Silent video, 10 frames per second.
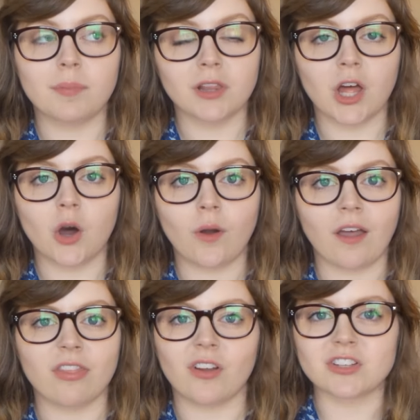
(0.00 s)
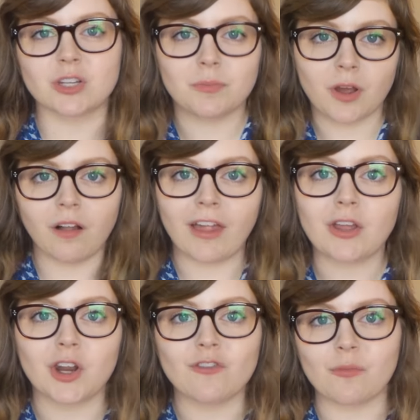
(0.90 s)
below and there's going to be all
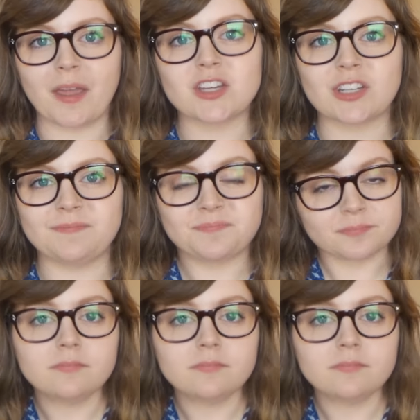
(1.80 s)
that good information.